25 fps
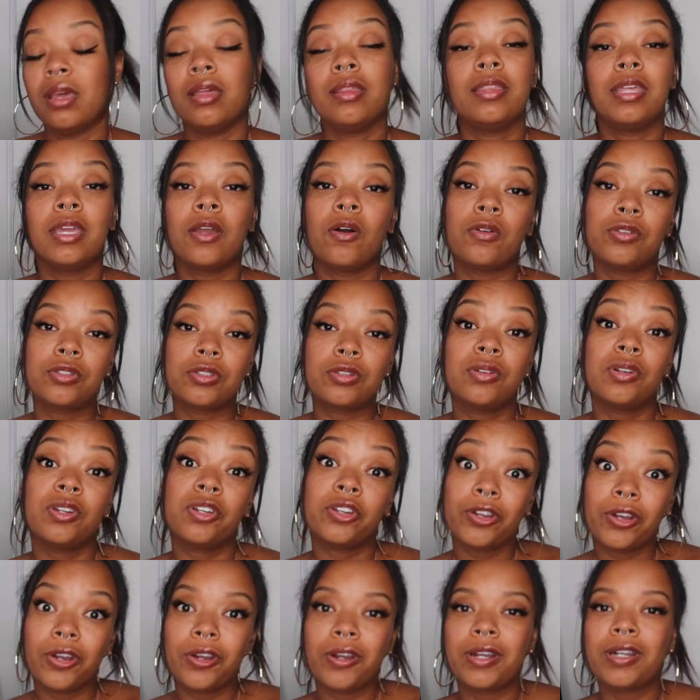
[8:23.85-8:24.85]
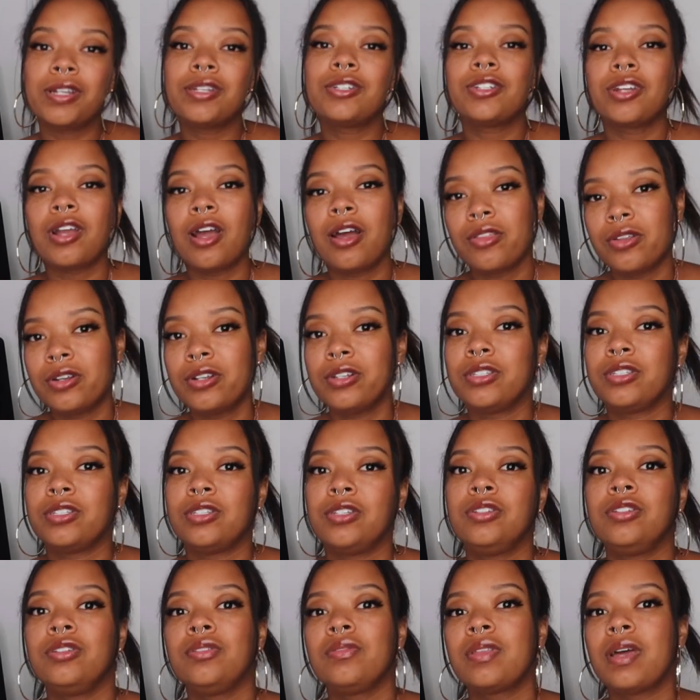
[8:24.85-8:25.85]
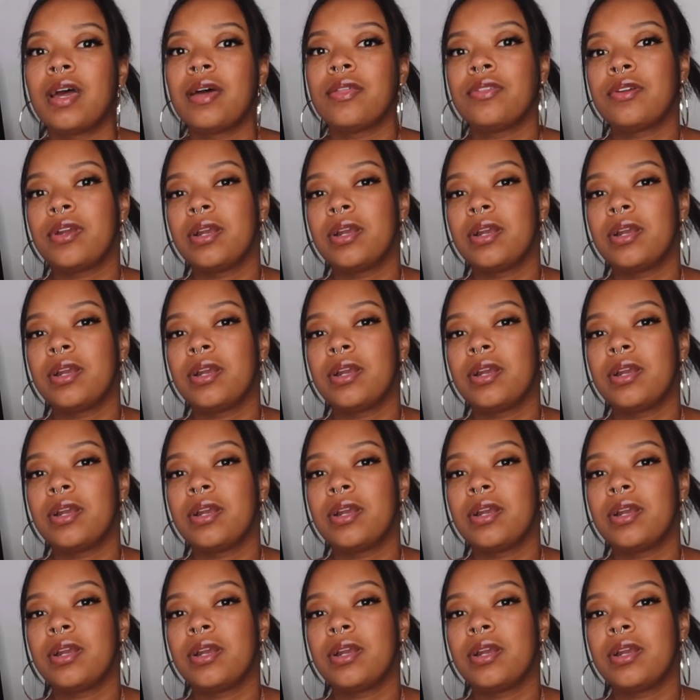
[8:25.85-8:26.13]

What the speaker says: And they also encourage others to do that.